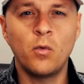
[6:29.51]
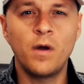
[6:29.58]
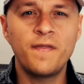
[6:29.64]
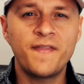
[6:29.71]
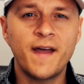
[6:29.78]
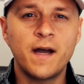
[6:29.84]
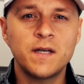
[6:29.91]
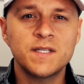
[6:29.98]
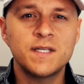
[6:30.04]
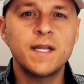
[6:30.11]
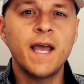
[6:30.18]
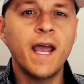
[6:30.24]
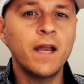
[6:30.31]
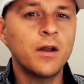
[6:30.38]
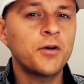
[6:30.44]

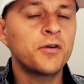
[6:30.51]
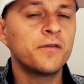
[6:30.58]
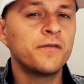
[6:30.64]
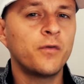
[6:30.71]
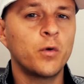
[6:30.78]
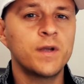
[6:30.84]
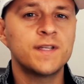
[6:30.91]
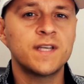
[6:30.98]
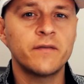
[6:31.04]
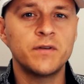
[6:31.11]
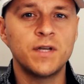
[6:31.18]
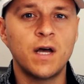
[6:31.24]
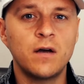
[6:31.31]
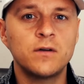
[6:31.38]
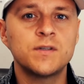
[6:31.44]

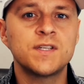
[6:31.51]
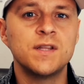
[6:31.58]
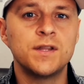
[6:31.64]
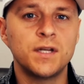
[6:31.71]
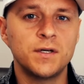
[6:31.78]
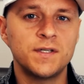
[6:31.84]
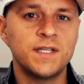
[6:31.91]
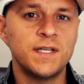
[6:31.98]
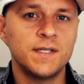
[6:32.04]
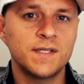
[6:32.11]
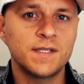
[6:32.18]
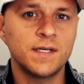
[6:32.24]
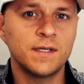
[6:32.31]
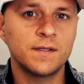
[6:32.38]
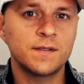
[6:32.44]

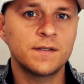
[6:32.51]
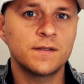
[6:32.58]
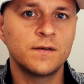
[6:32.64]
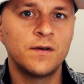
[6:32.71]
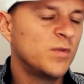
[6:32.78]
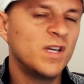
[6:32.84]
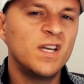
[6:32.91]
$1,847.13.